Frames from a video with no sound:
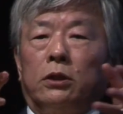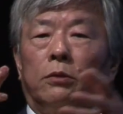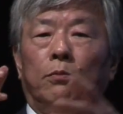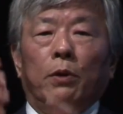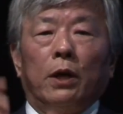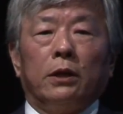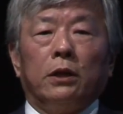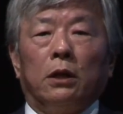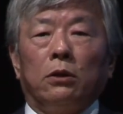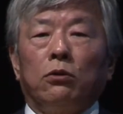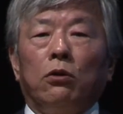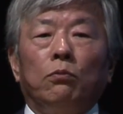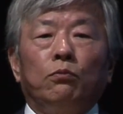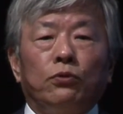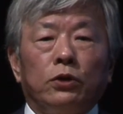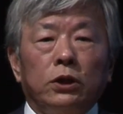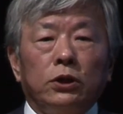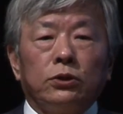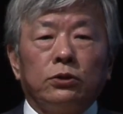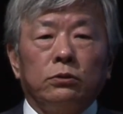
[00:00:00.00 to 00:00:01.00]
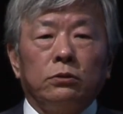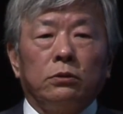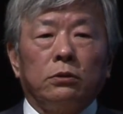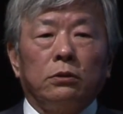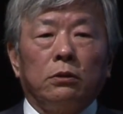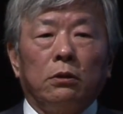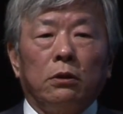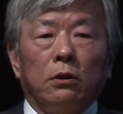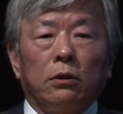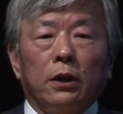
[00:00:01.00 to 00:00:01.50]
and pattern completion.
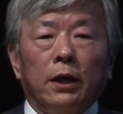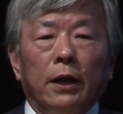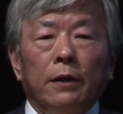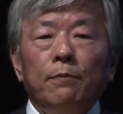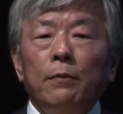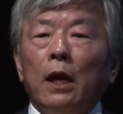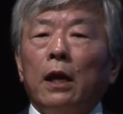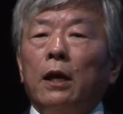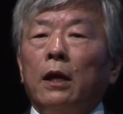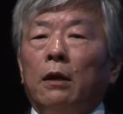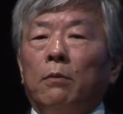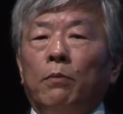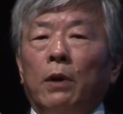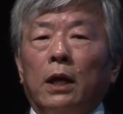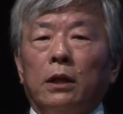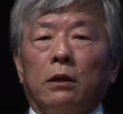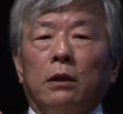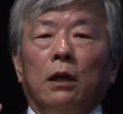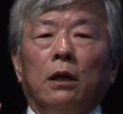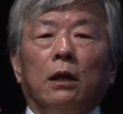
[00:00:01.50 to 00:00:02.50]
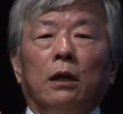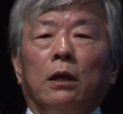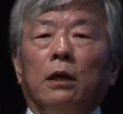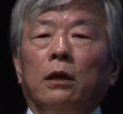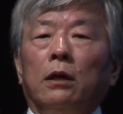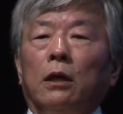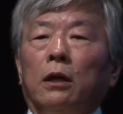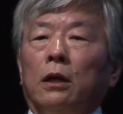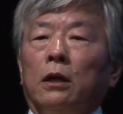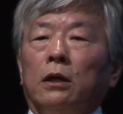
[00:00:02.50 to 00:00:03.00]
Okay? But
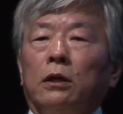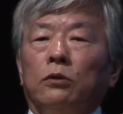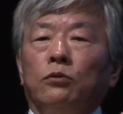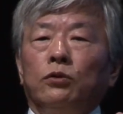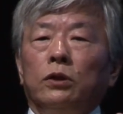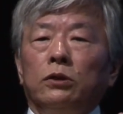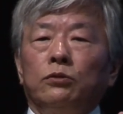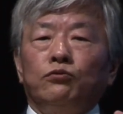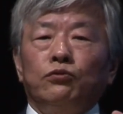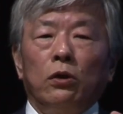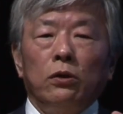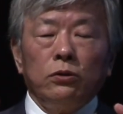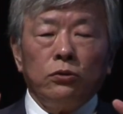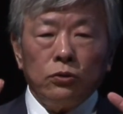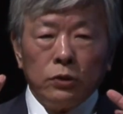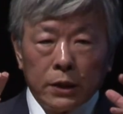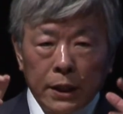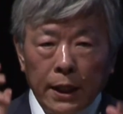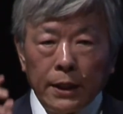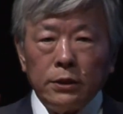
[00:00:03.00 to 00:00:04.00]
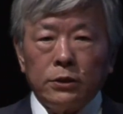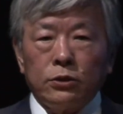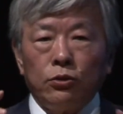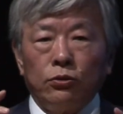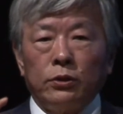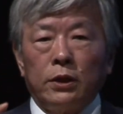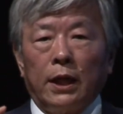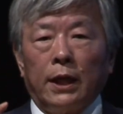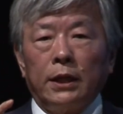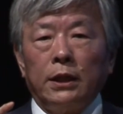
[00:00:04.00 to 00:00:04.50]
we want to test
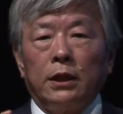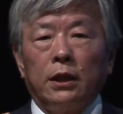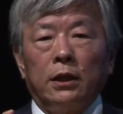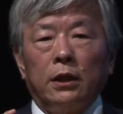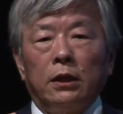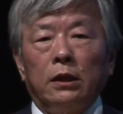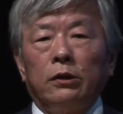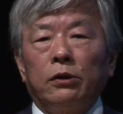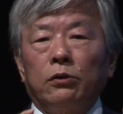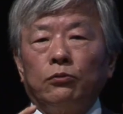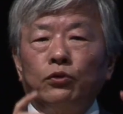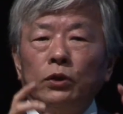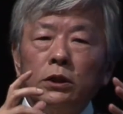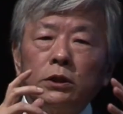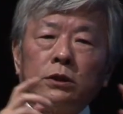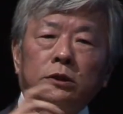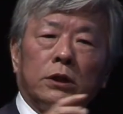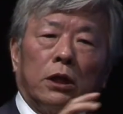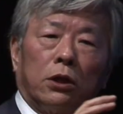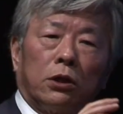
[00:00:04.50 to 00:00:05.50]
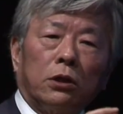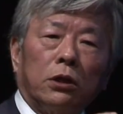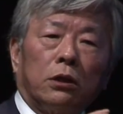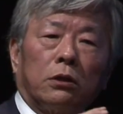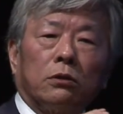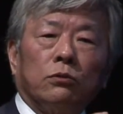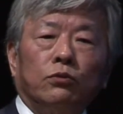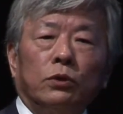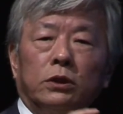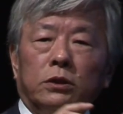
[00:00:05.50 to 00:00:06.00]
the idea in which circuit,
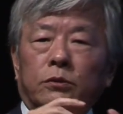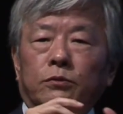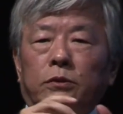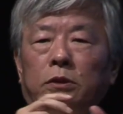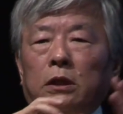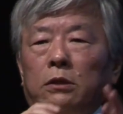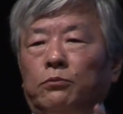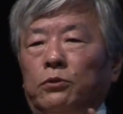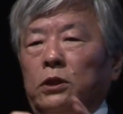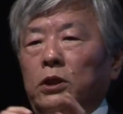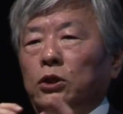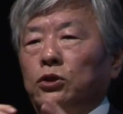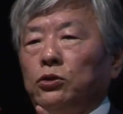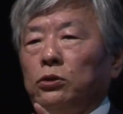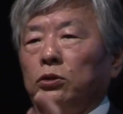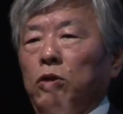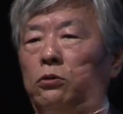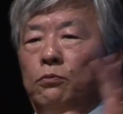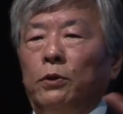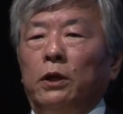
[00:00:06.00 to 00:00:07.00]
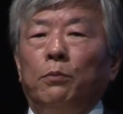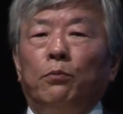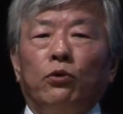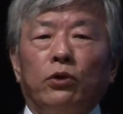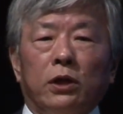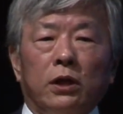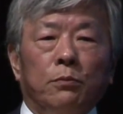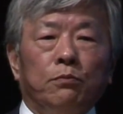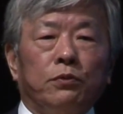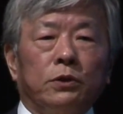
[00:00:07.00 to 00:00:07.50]
which subregion of
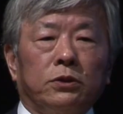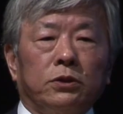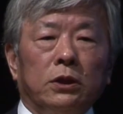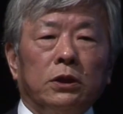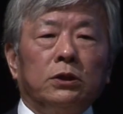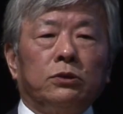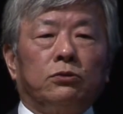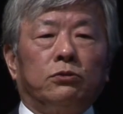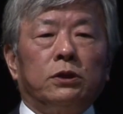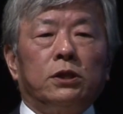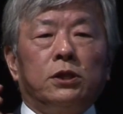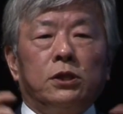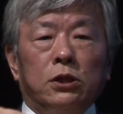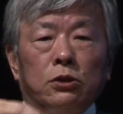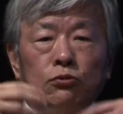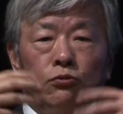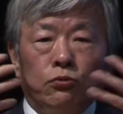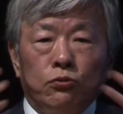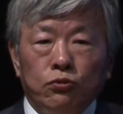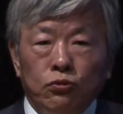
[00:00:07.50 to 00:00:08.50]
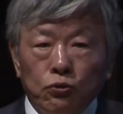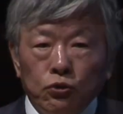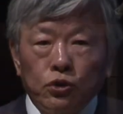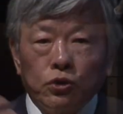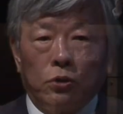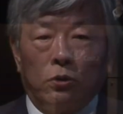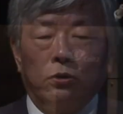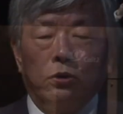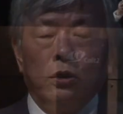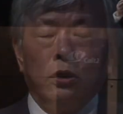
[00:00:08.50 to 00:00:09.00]
hippocampus is really crucial